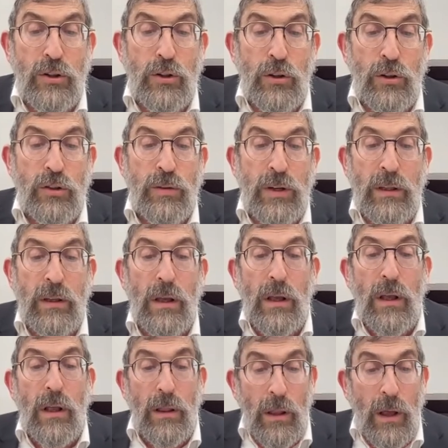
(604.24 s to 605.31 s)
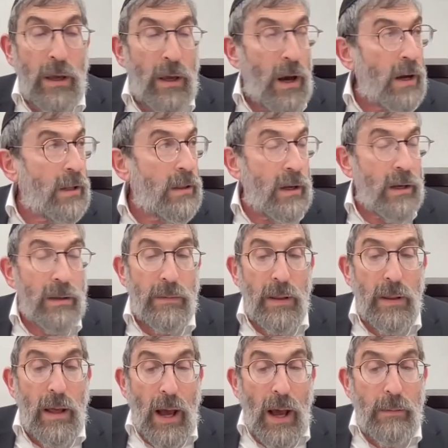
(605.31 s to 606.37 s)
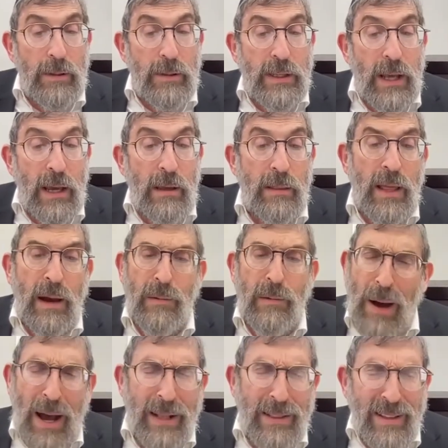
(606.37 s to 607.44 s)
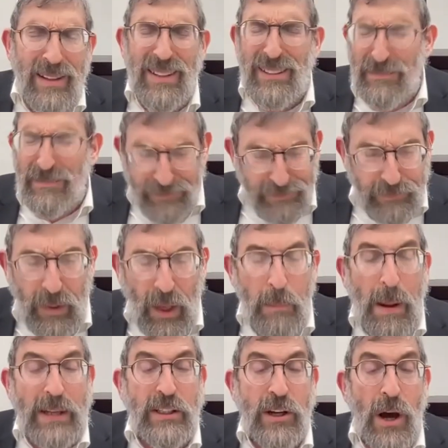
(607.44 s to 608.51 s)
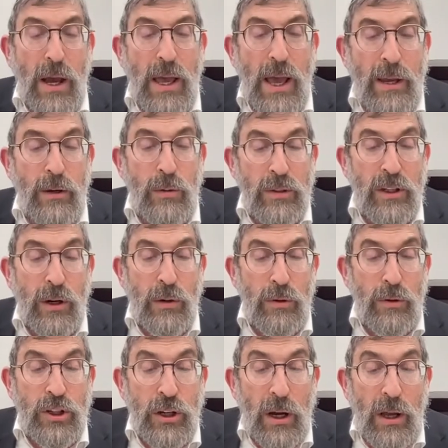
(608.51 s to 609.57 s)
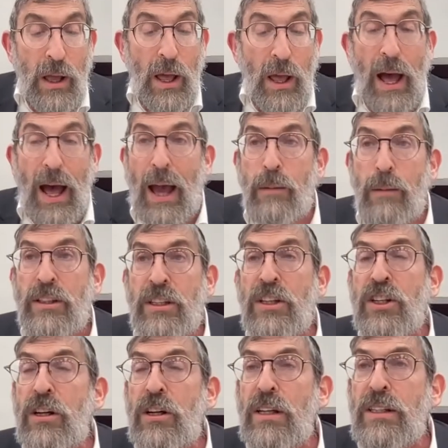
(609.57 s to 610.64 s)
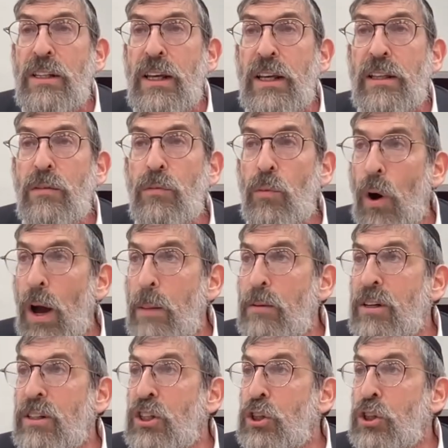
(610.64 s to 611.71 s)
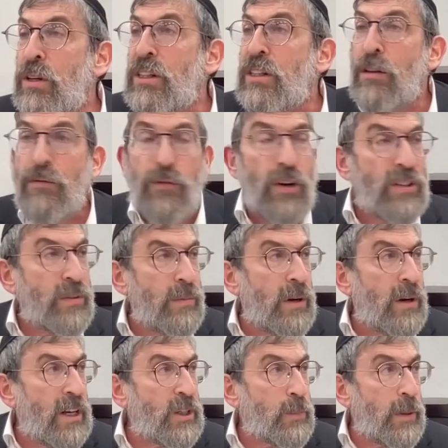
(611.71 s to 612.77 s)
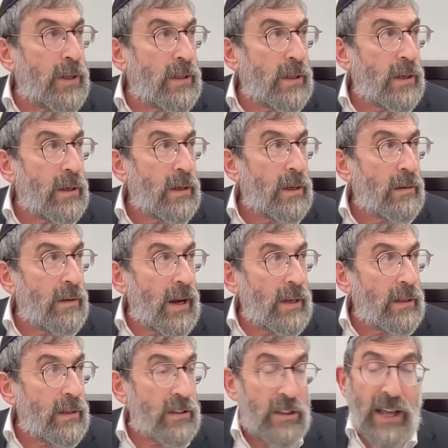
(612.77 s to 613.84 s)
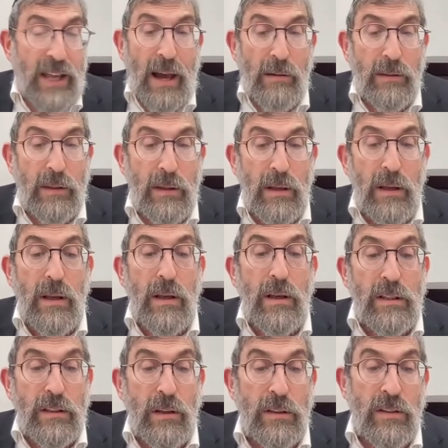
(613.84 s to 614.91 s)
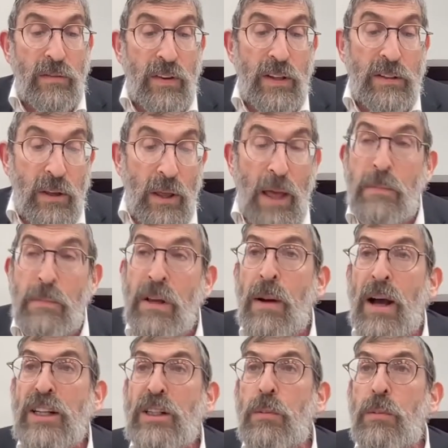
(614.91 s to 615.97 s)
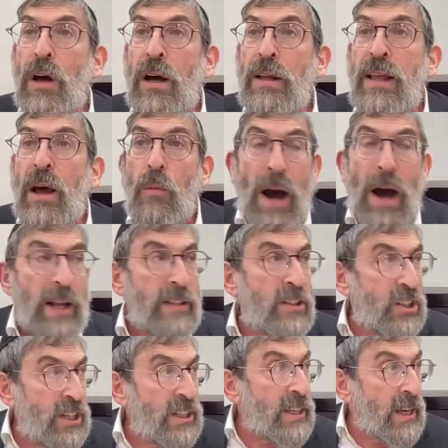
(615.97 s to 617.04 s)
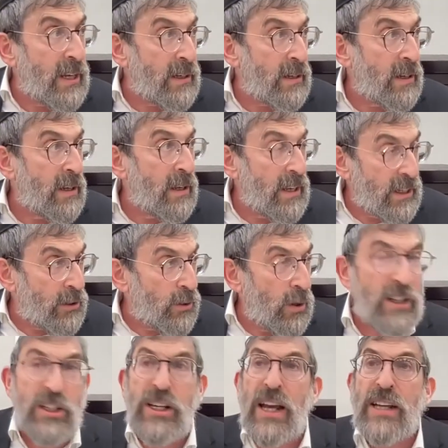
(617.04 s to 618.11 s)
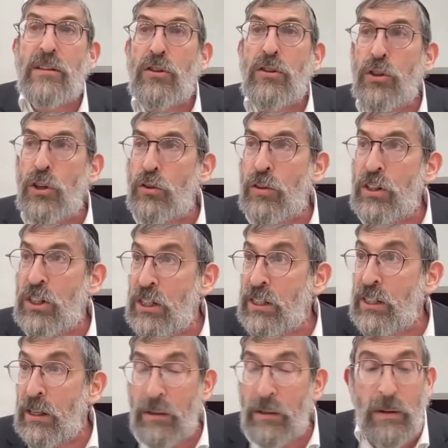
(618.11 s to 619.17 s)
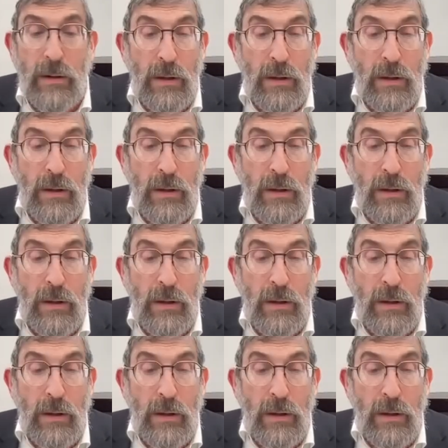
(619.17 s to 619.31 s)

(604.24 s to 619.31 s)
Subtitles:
children, lo yachla. I would say that what? A bas koyein, who's a grusha, I would say she doesn't eat. Why? Because as soon as she's divorced from her husband, right, she's out. So in Kamash Malon, that what? She's in. As long as she has no children, she's in.